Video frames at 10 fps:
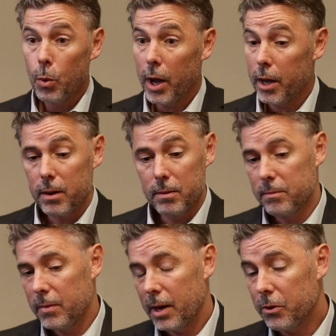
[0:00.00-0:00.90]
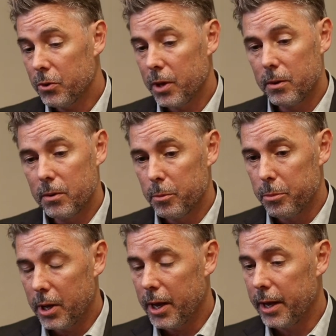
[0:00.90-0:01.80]
Well, I, also think
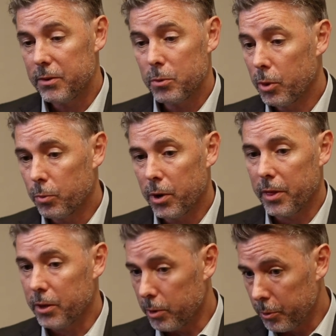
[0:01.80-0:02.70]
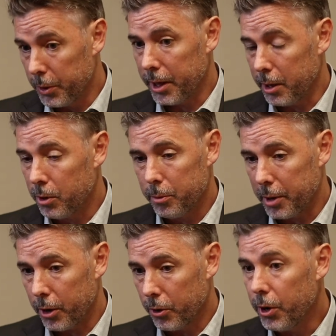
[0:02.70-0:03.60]
compliance. One, one of the things when really one of
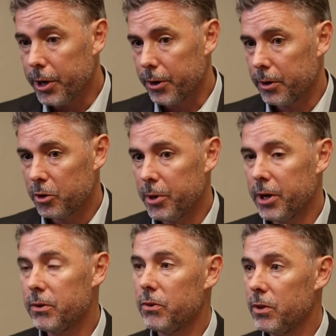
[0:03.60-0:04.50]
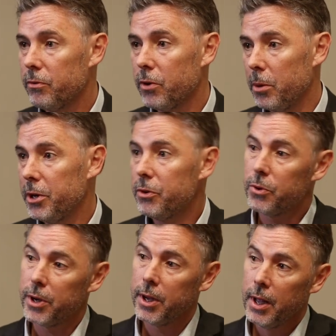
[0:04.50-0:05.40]
my earlier experiences in the farm
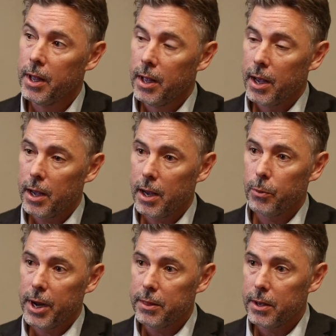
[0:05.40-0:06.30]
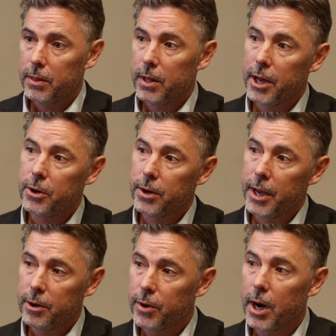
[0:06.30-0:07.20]
industry, I, I ran the the anti,
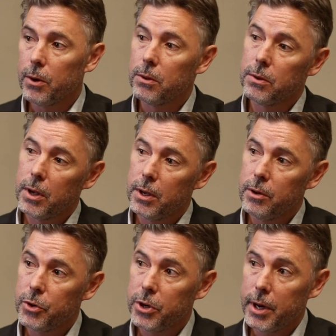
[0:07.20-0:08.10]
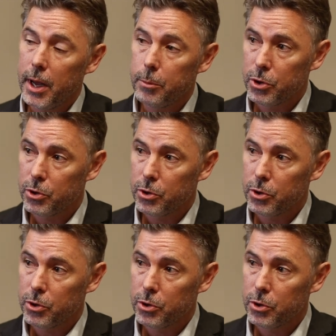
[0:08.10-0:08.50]
antiviral uh, division at